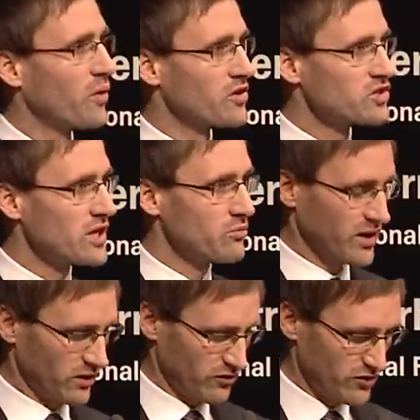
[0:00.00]
with
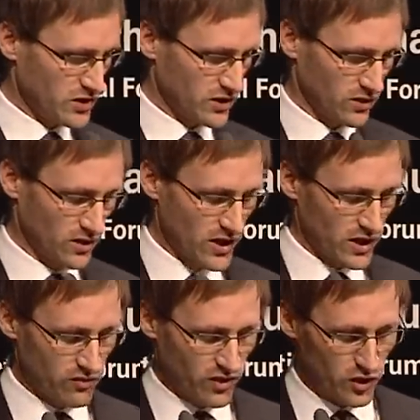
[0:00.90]
shaping the physical
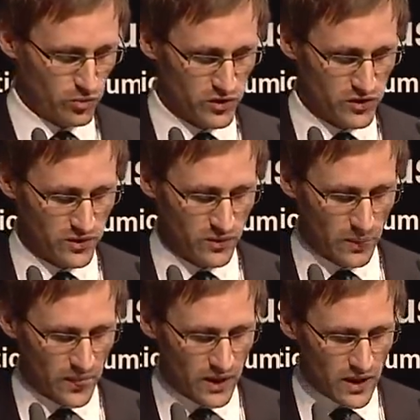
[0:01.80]
environment.
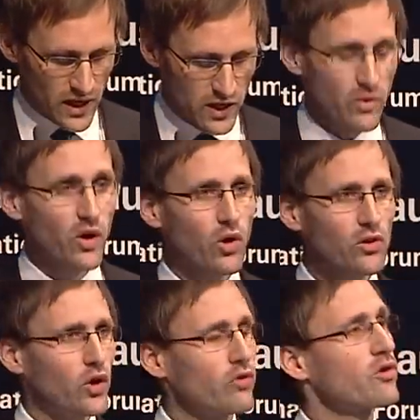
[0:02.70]
And we all
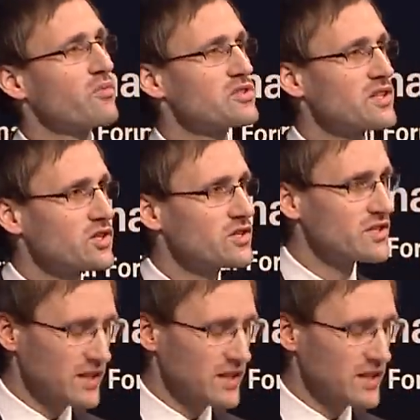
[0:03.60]
know from the sessions